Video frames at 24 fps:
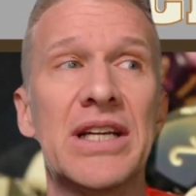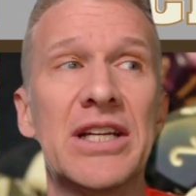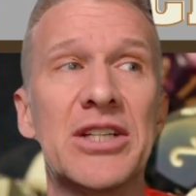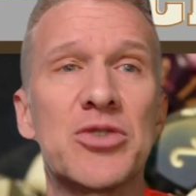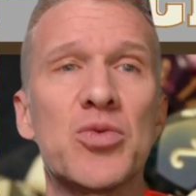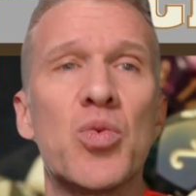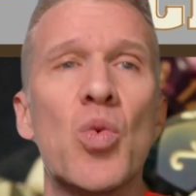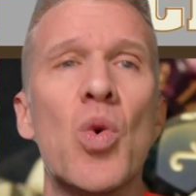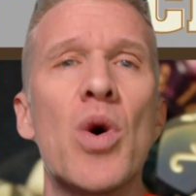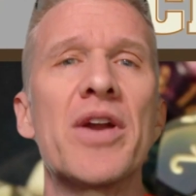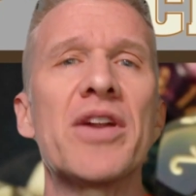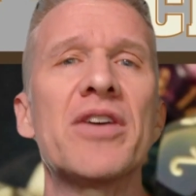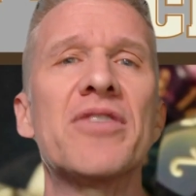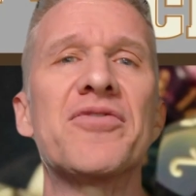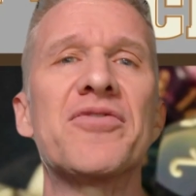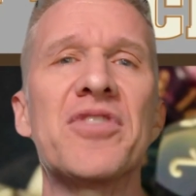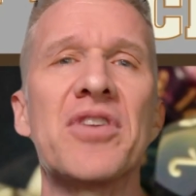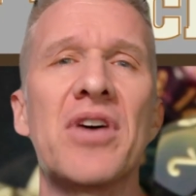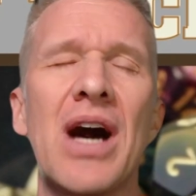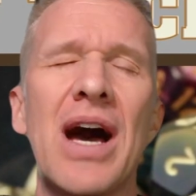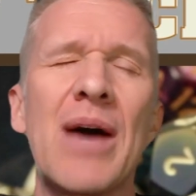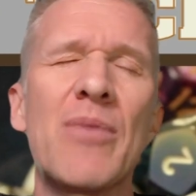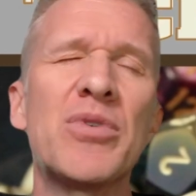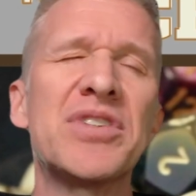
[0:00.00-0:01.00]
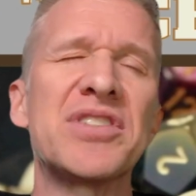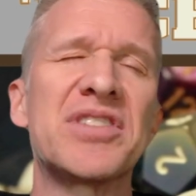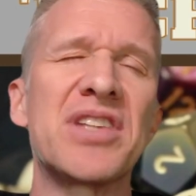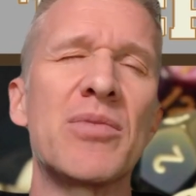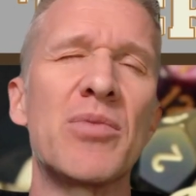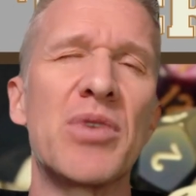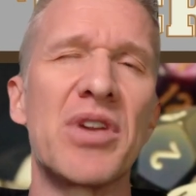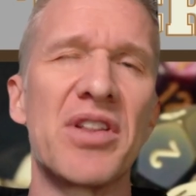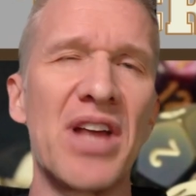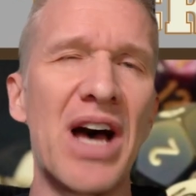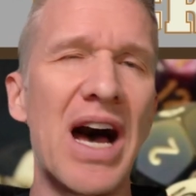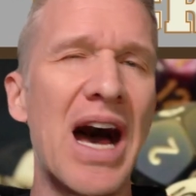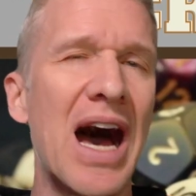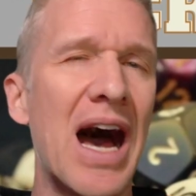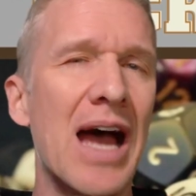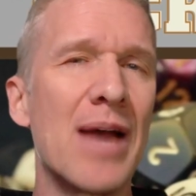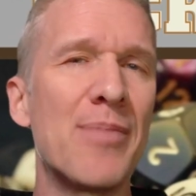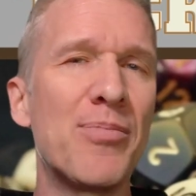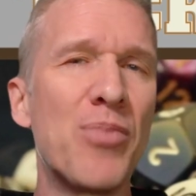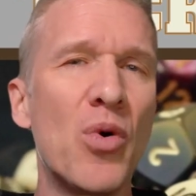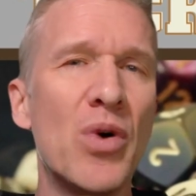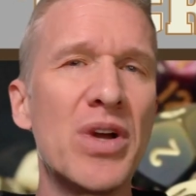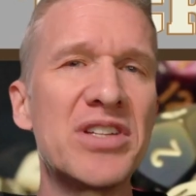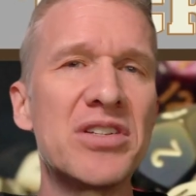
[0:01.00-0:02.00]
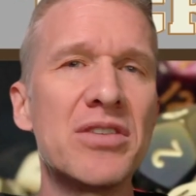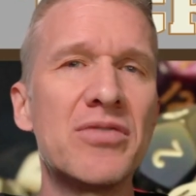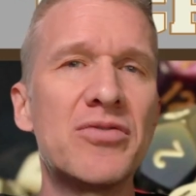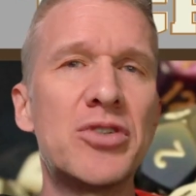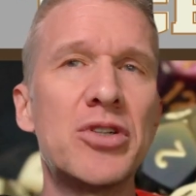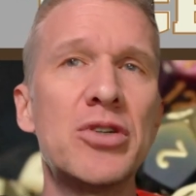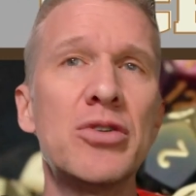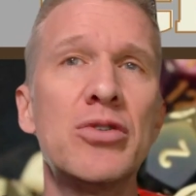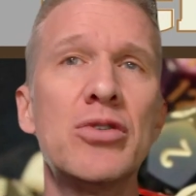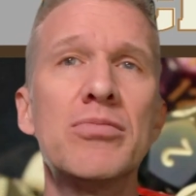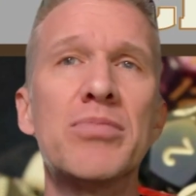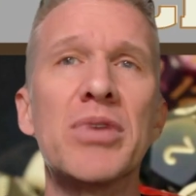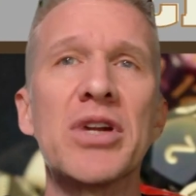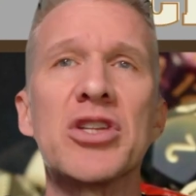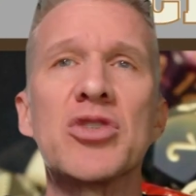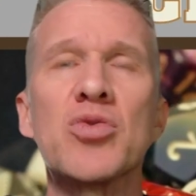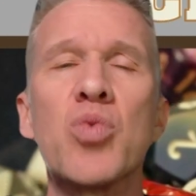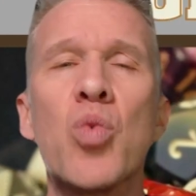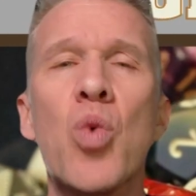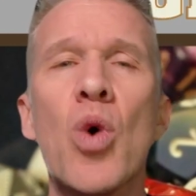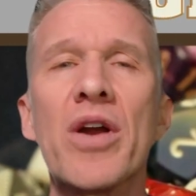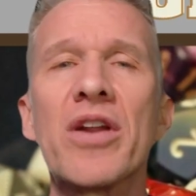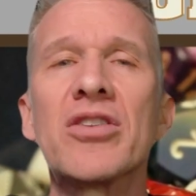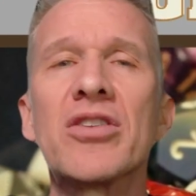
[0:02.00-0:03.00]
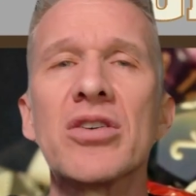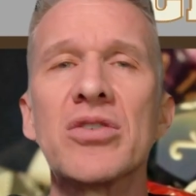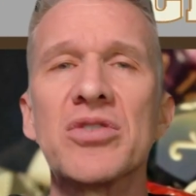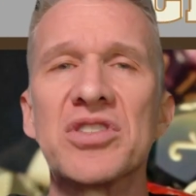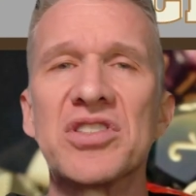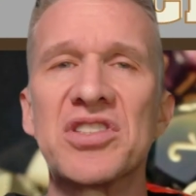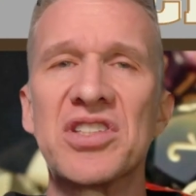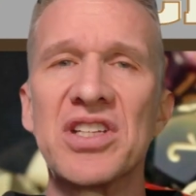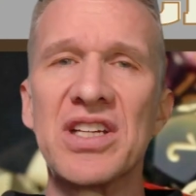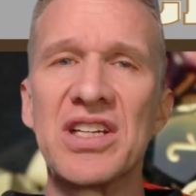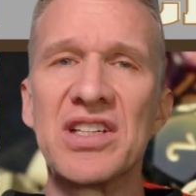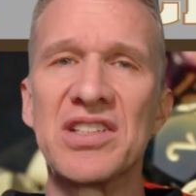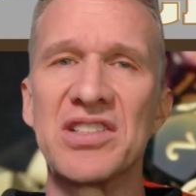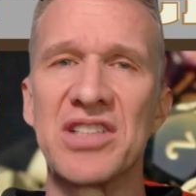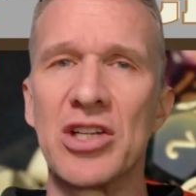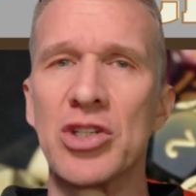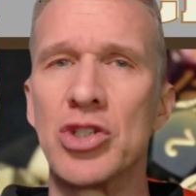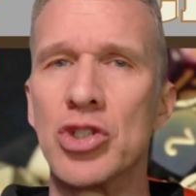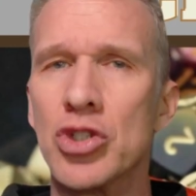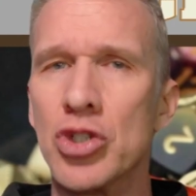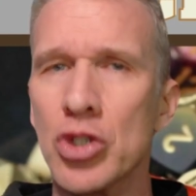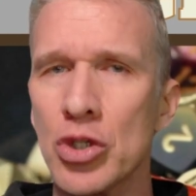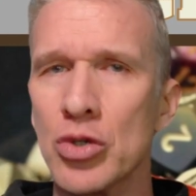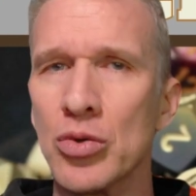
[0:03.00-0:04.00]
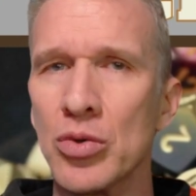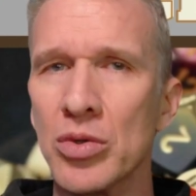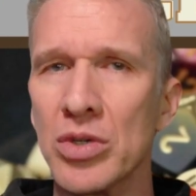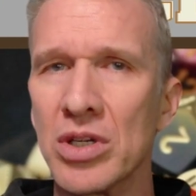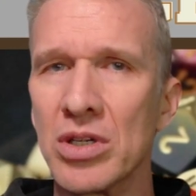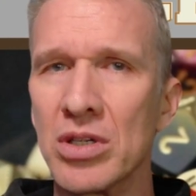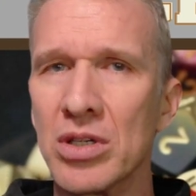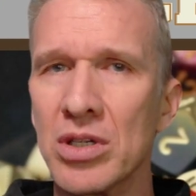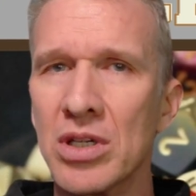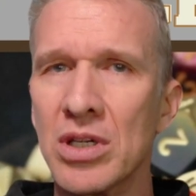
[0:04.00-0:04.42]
one of the, I wouldn't say one of the high points of Dune, but it's one of those things that's Dune.